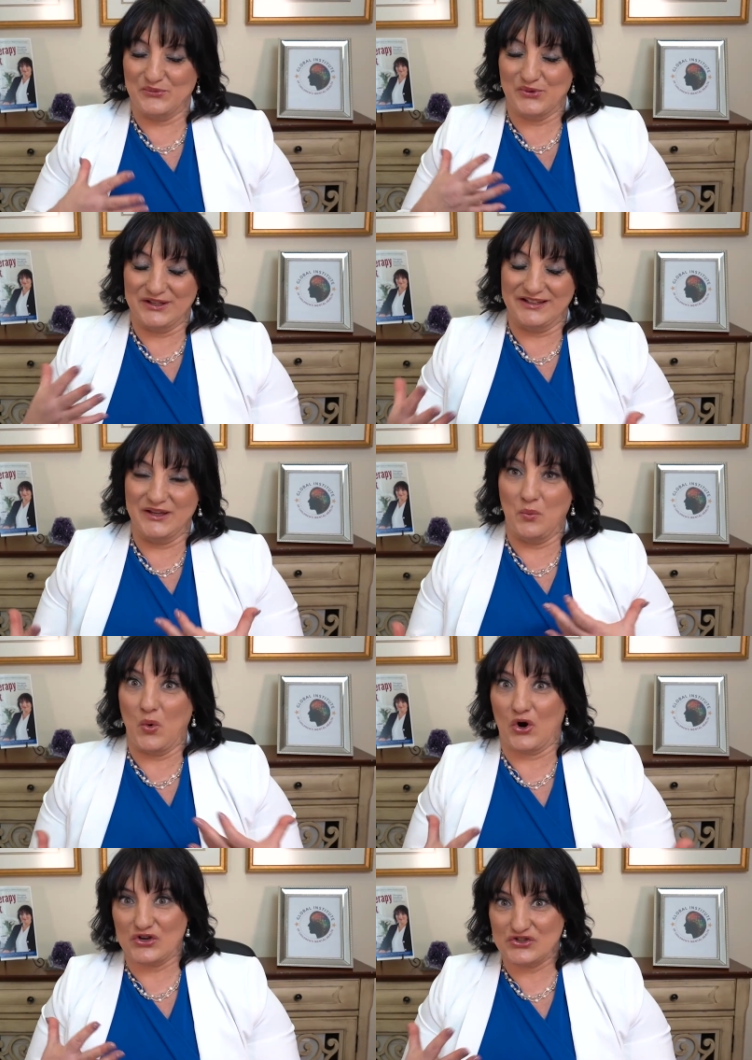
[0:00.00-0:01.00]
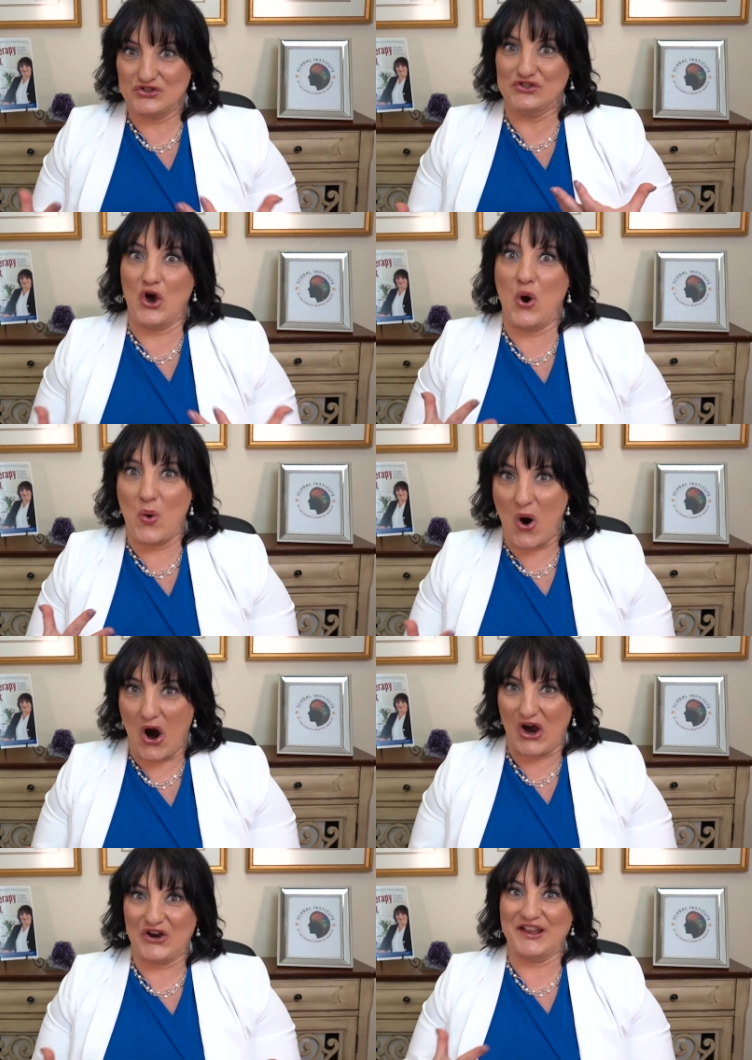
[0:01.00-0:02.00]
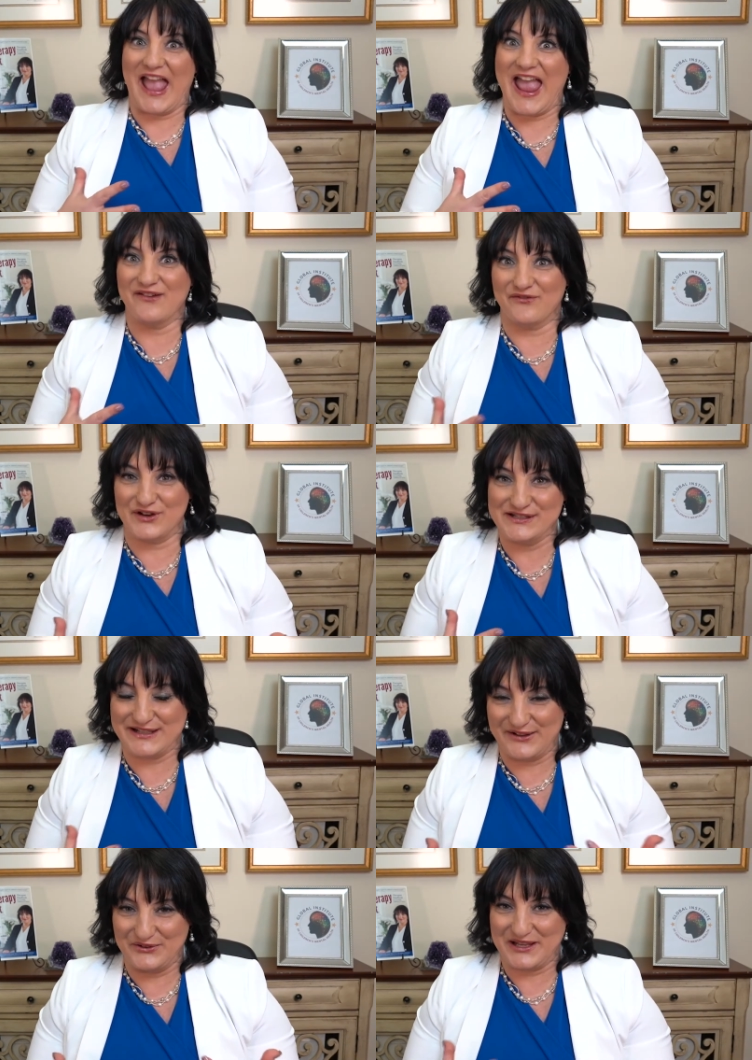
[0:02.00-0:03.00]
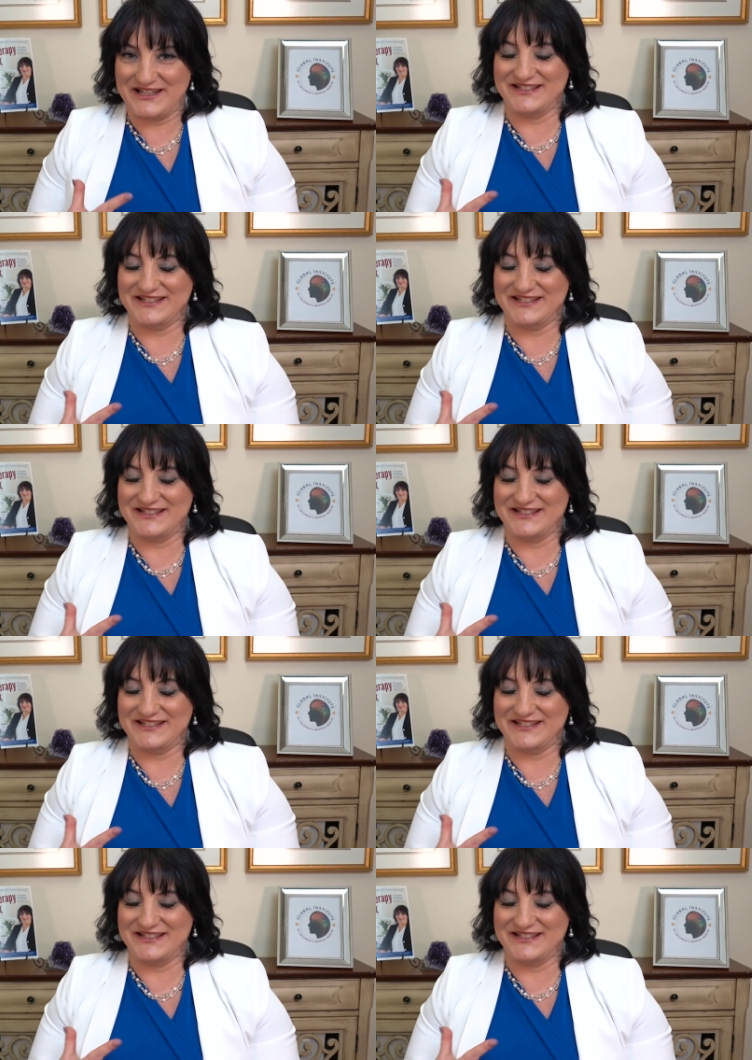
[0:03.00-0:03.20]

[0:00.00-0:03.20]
really work so hard every single day,